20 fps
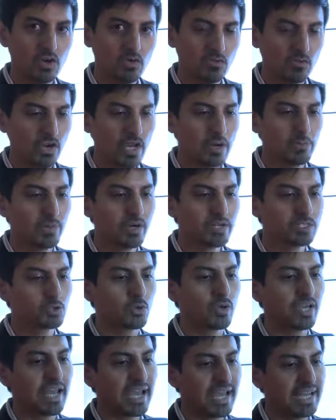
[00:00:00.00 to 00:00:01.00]
we are
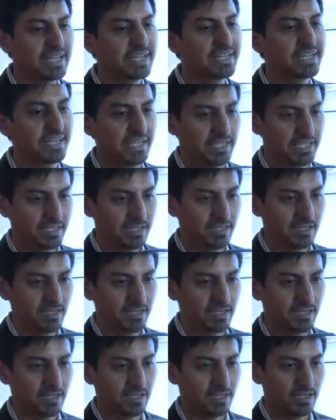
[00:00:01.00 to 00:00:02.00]
pursuing LED
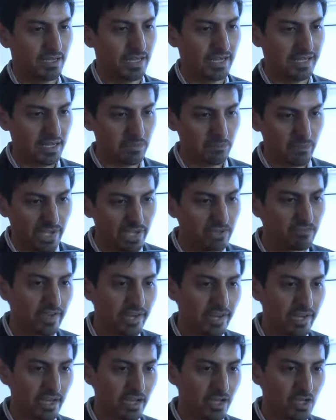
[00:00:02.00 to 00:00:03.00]
in a big
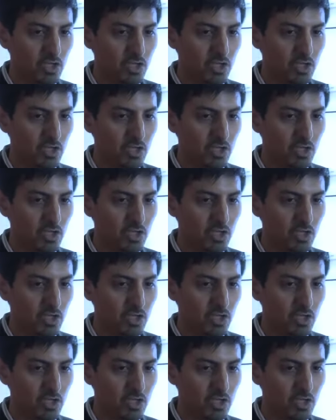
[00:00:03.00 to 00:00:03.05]
way.